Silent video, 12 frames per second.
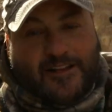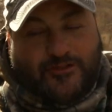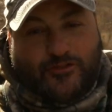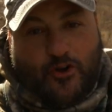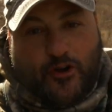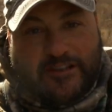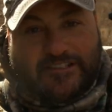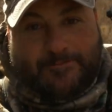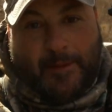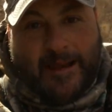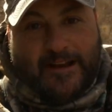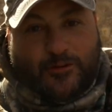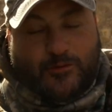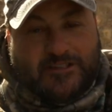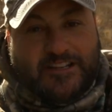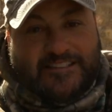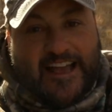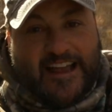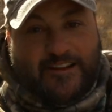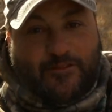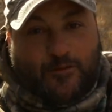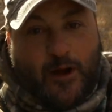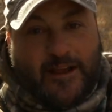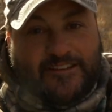The Hoyt Spyder was designed for
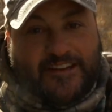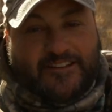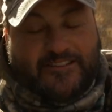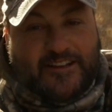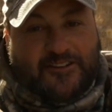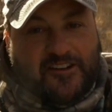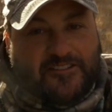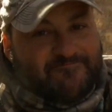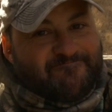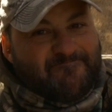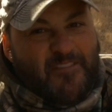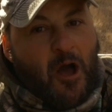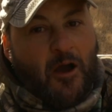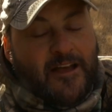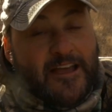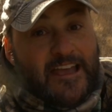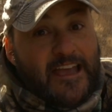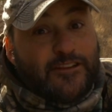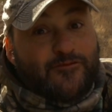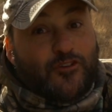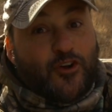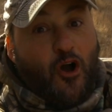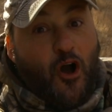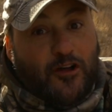whitetail deer hunting. No, it's
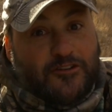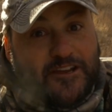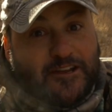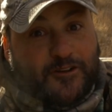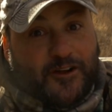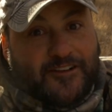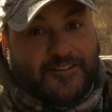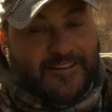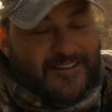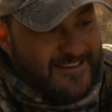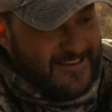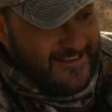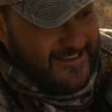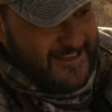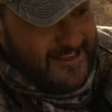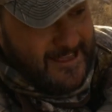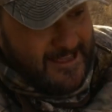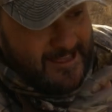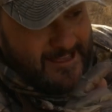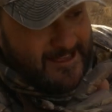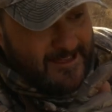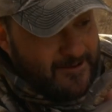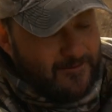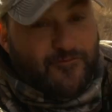for all deer hunting.
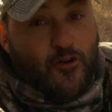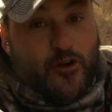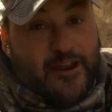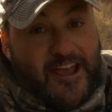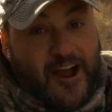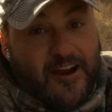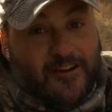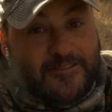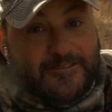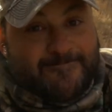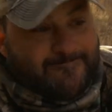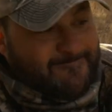40 yards.